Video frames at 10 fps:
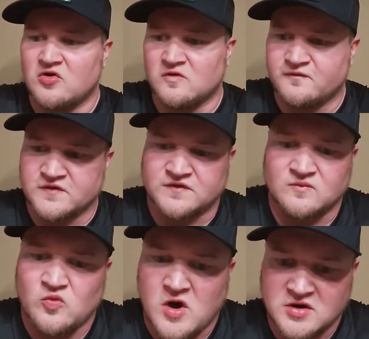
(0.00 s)
code for
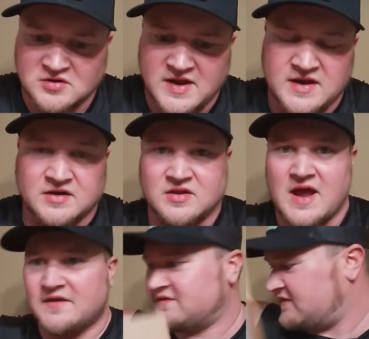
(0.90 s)
some Waterland
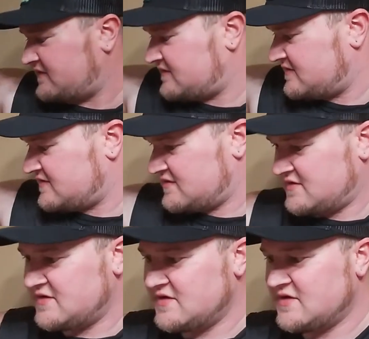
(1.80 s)
glasses.
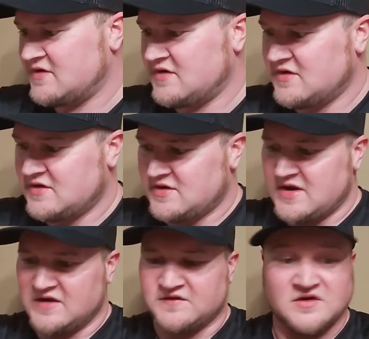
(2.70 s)

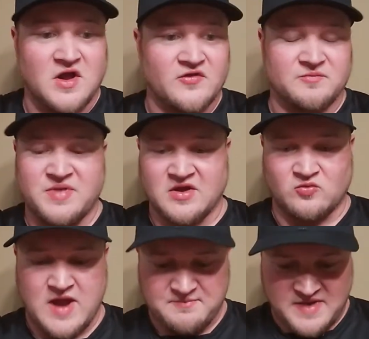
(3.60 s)
And it's another big
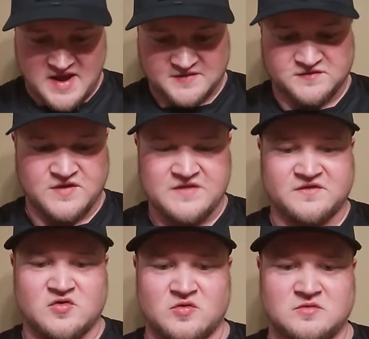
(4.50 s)
red bag, so that's
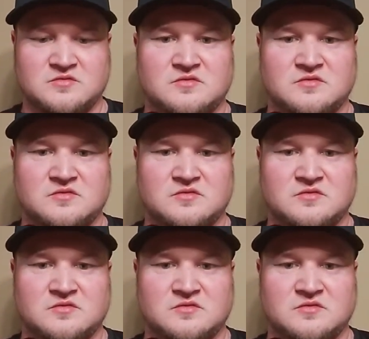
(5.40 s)
cool.